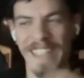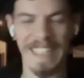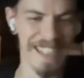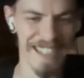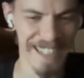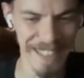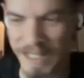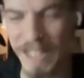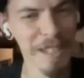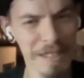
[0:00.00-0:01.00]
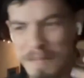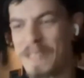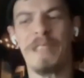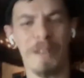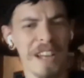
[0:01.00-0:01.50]
kind of like kind
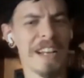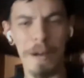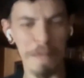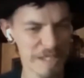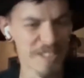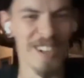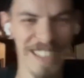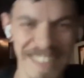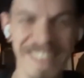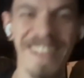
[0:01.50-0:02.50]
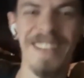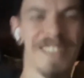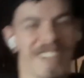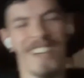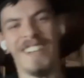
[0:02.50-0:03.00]
of got me started too.
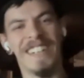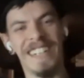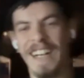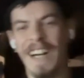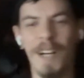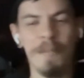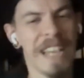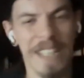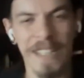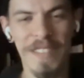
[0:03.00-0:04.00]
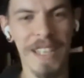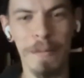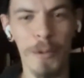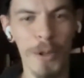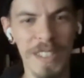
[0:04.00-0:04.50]
So yeah, I'd love to
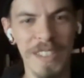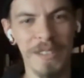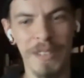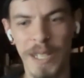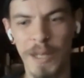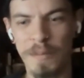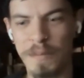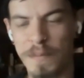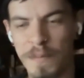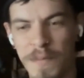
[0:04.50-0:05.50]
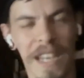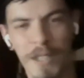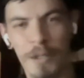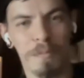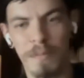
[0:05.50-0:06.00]
get more into yeah,
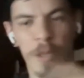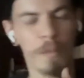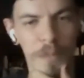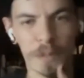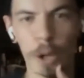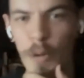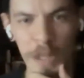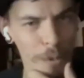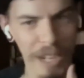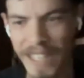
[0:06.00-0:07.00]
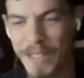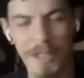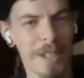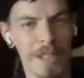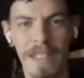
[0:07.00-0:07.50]
your clothing
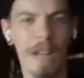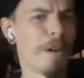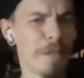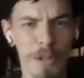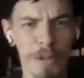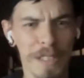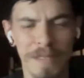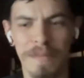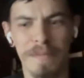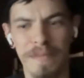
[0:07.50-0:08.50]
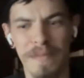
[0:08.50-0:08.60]
brand or however you would